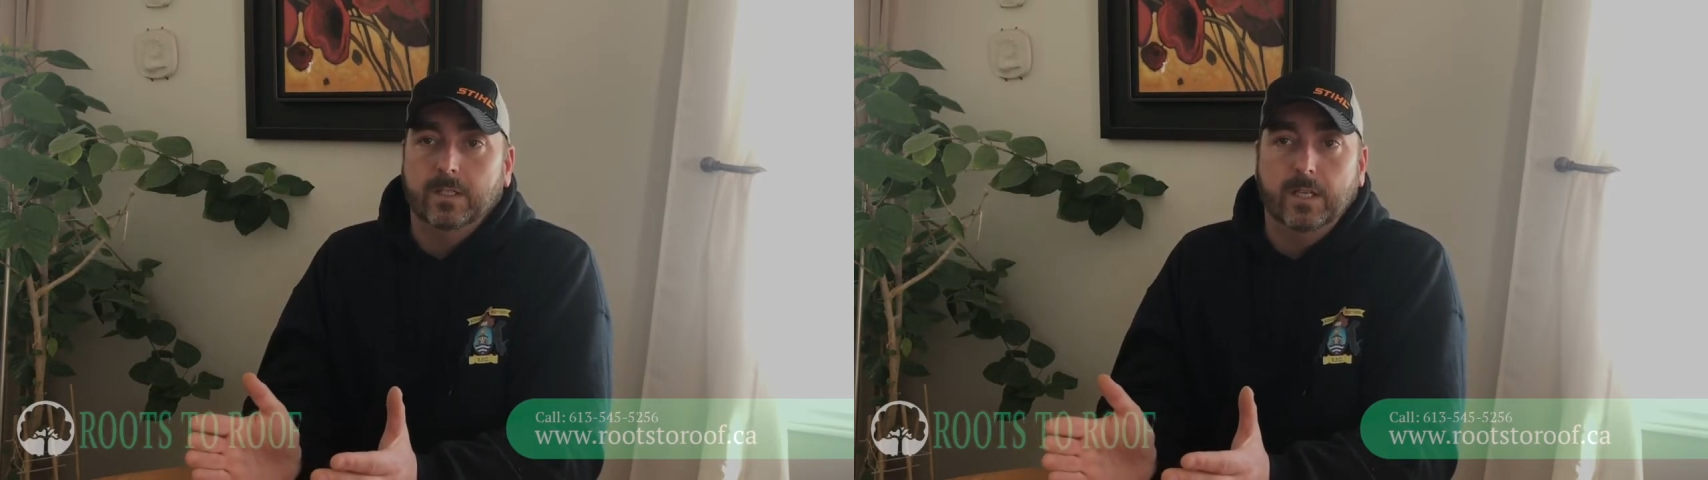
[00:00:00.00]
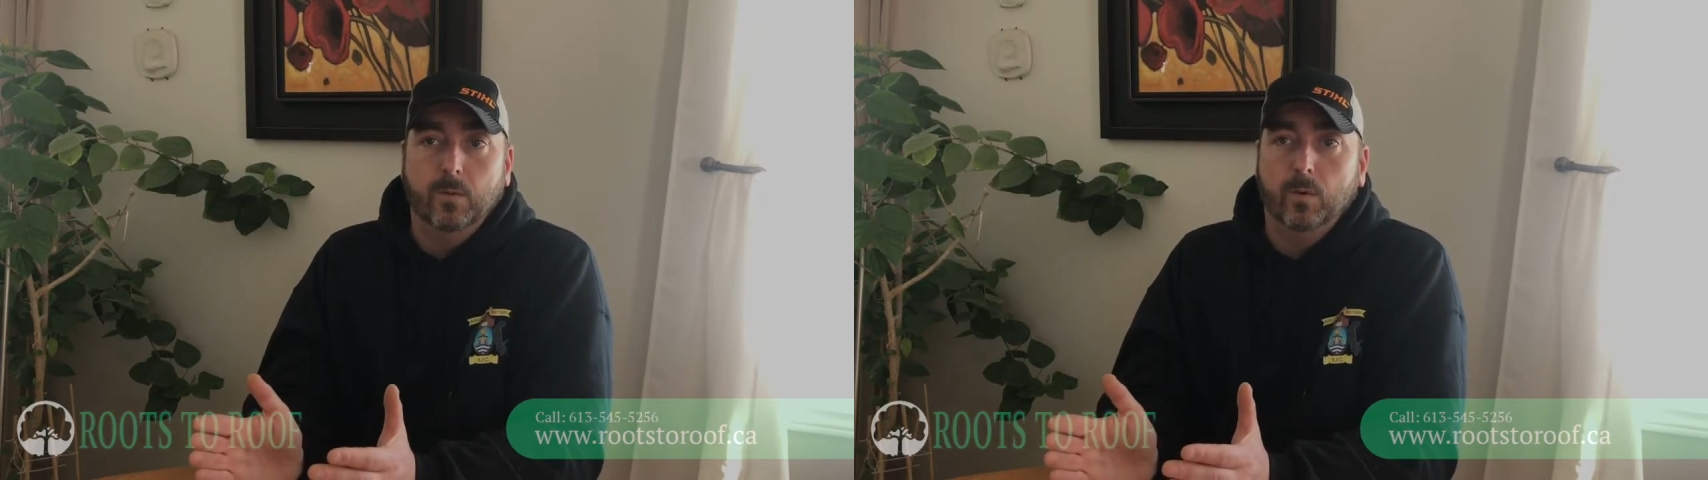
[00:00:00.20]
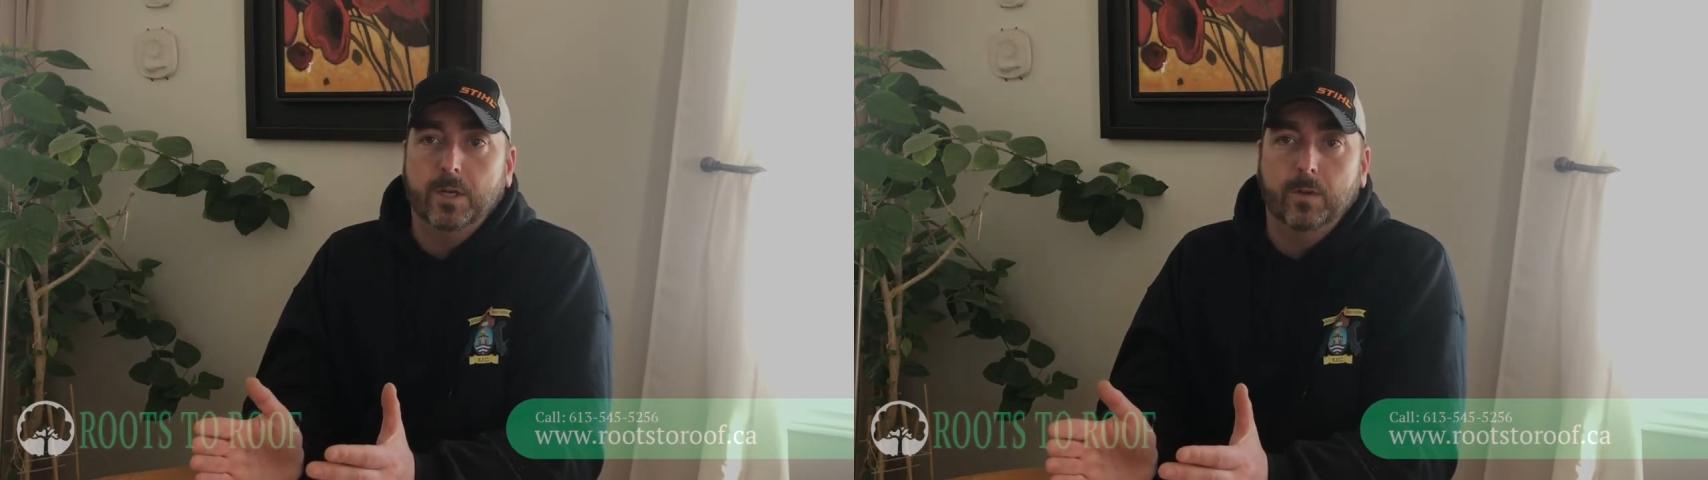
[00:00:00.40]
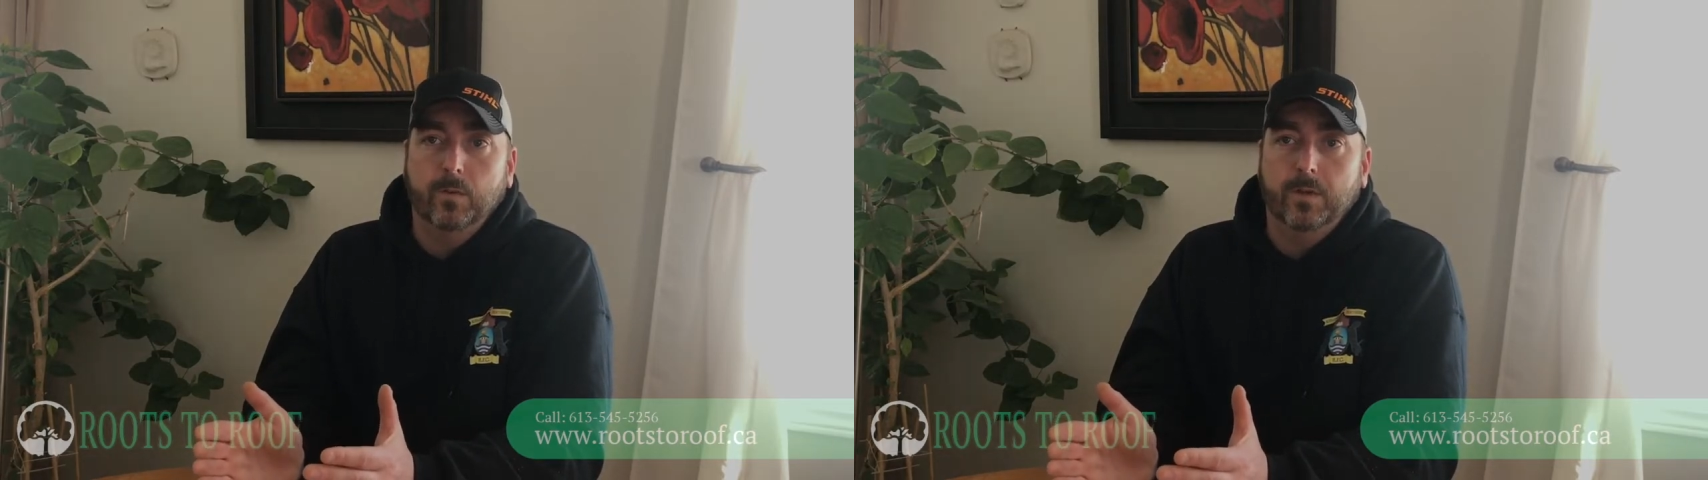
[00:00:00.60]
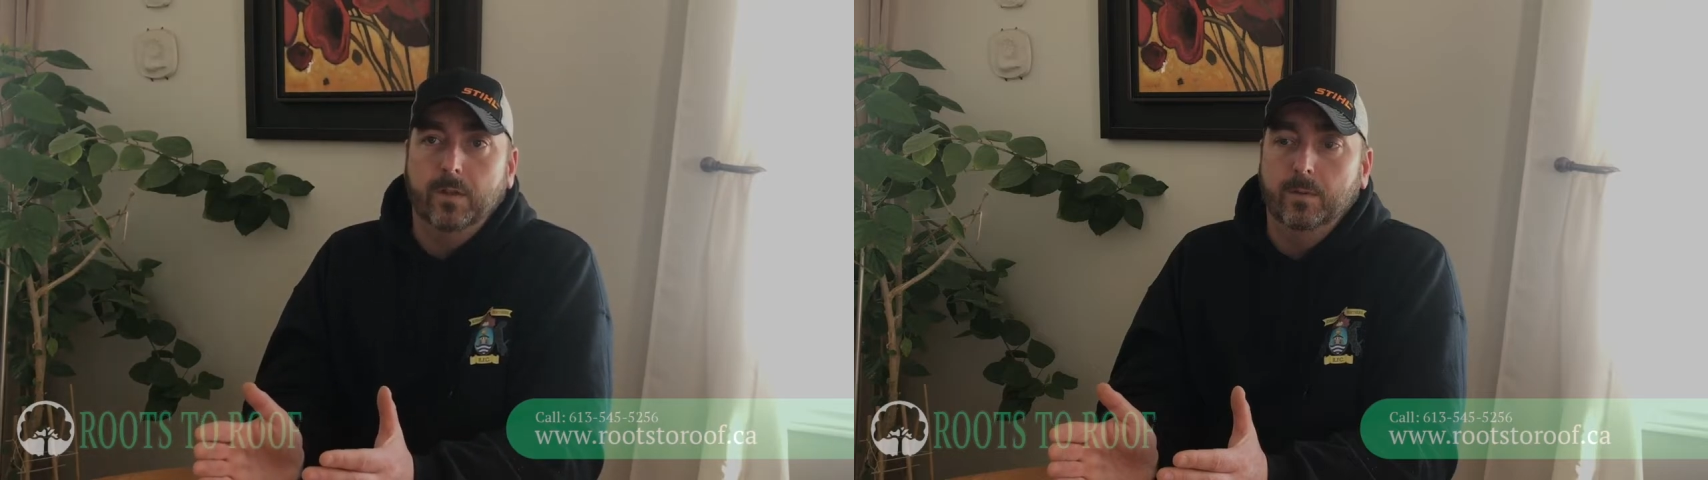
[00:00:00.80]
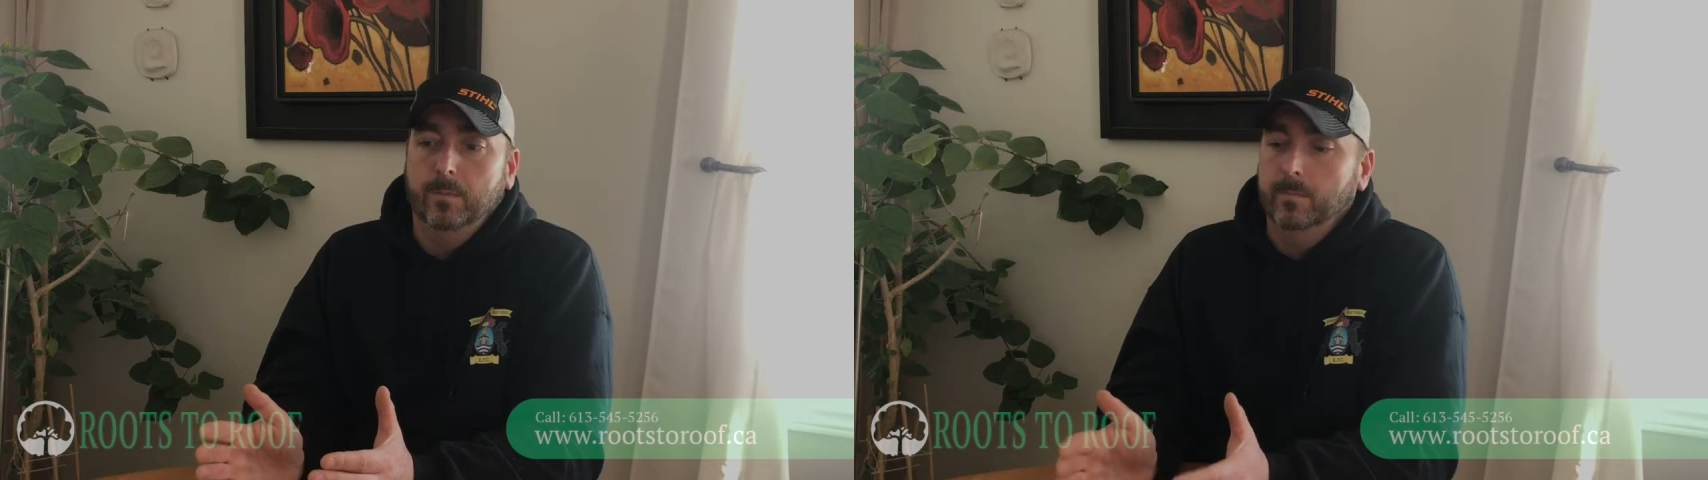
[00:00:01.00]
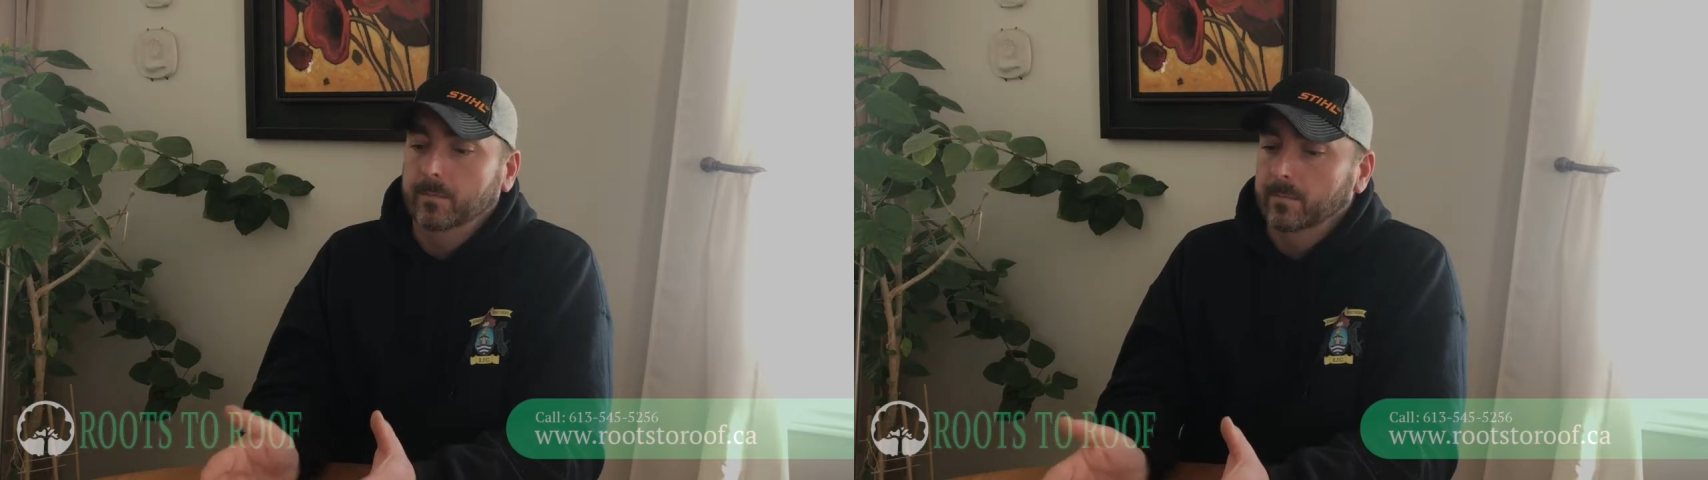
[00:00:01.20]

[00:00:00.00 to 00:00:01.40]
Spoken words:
I say, working with them,